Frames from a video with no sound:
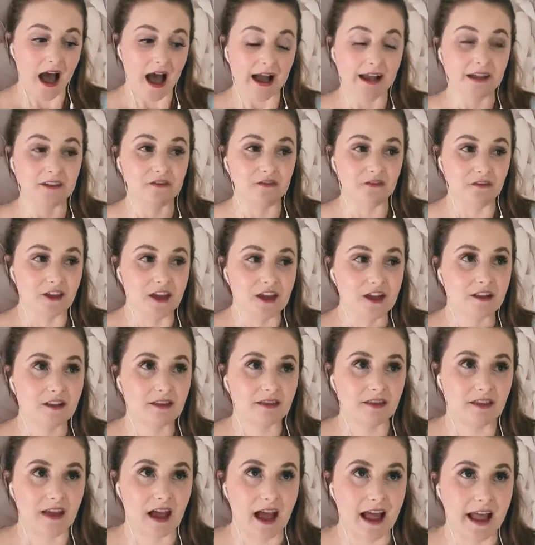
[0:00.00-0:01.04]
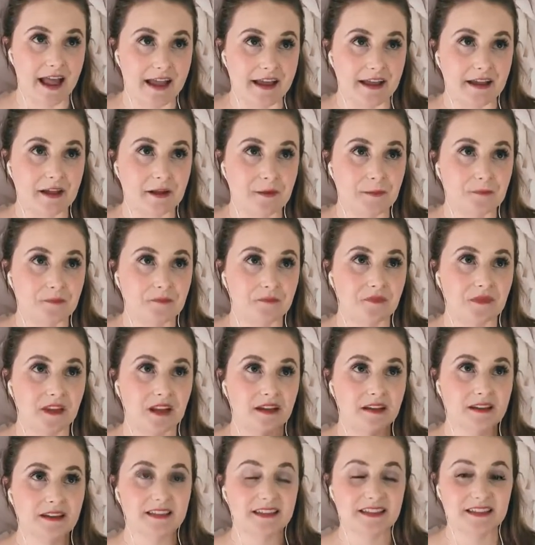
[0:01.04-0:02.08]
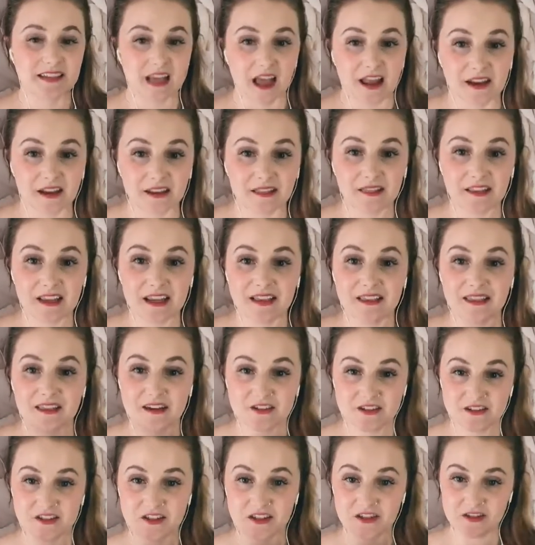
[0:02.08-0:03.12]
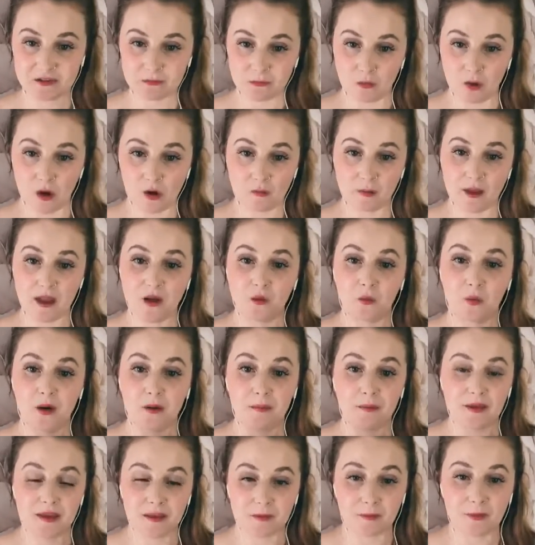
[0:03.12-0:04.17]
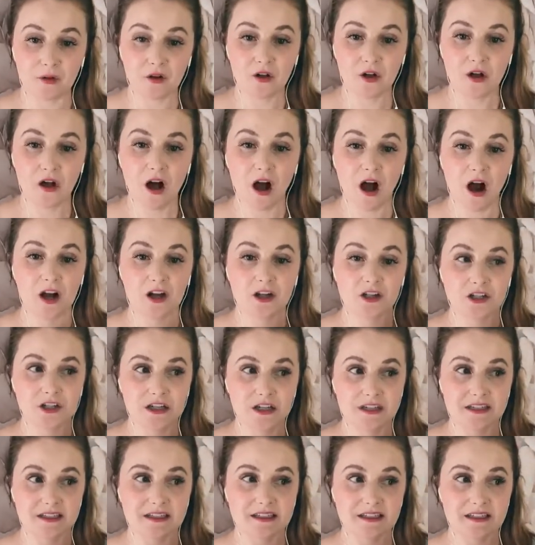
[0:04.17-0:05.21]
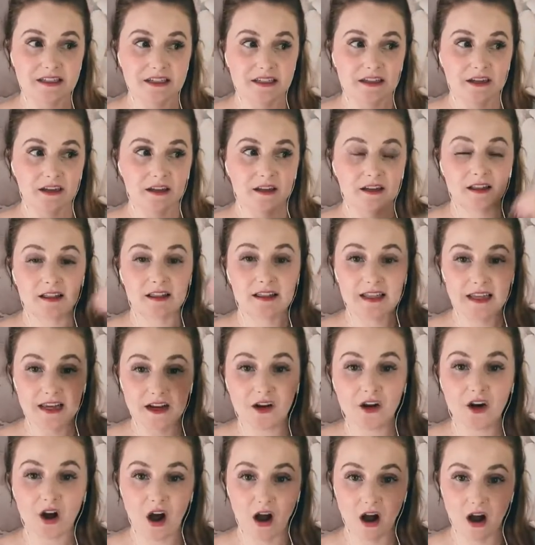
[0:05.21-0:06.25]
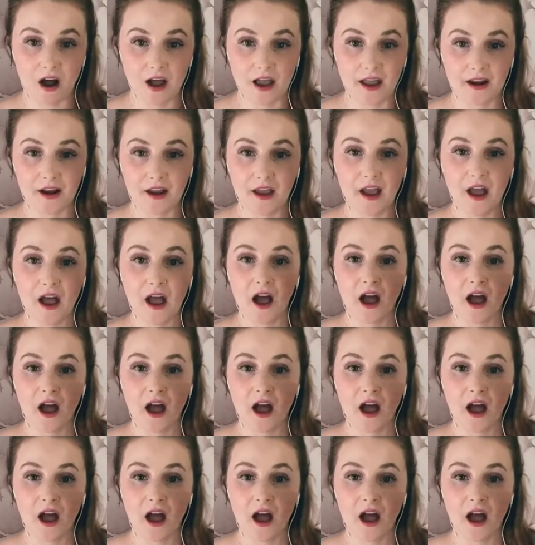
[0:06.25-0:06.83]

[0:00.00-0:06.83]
I feel like suddenly there's this moment where people are just clear on